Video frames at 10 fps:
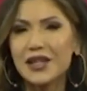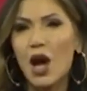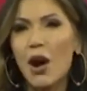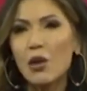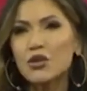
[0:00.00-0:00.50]

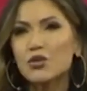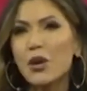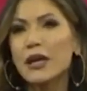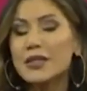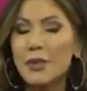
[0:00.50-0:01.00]
Now, I was
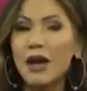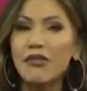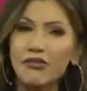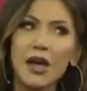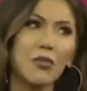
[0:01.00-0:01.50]
raised by a
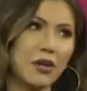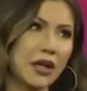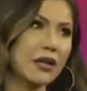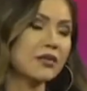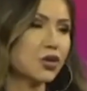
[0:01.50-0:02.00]

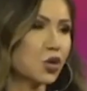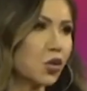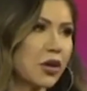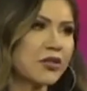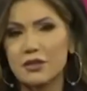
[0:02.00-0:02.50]
family who
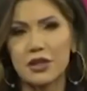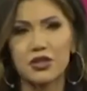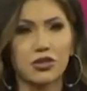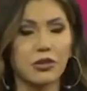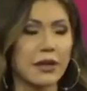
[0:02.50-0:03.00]
worked in the
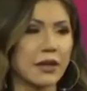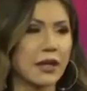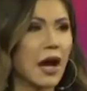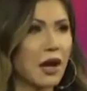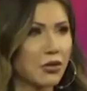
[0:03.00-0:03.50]
legislature and
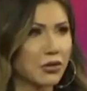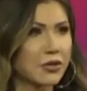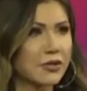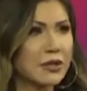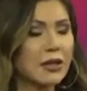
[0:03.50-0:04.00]
in
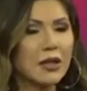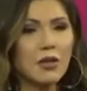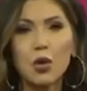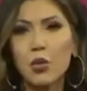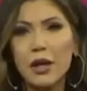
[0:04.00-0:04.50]
Congress,
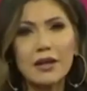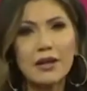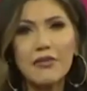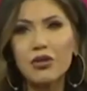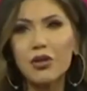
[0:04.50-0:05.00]
but we
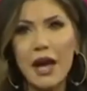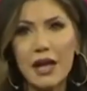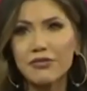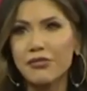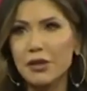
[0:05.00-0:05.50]
had never
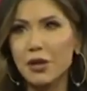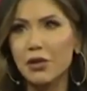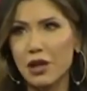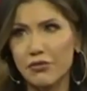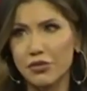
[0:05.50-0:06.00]
had a
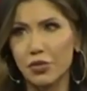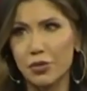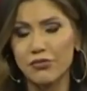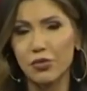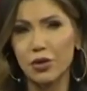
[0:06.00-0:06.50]
female governor
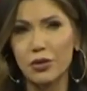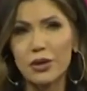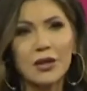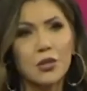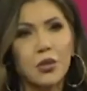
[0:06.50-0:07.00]
before.
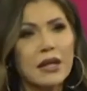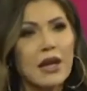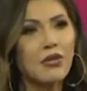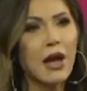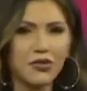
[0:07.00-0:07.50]
We'd
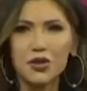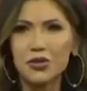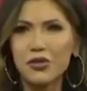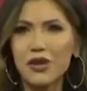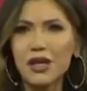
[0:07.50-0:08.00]
never
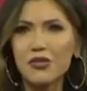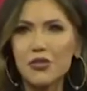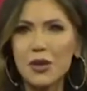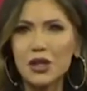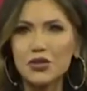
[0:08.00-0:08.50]
view. Thank you
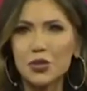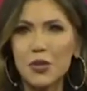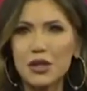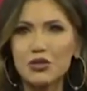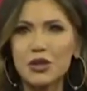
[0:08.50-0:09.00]
for being true
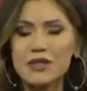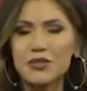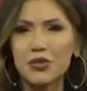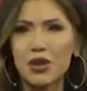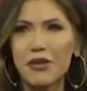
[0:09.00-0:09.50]
patriots
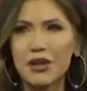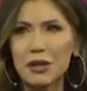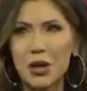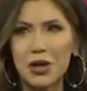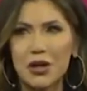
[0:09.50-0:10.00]
and for loving
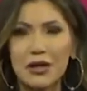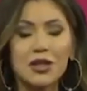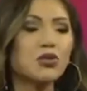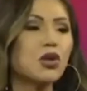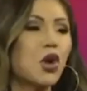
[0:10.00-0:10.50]
America.
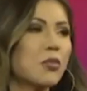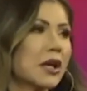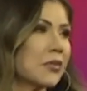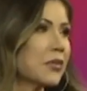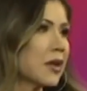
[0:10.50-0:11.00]
You know
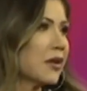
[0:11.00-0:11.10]
me.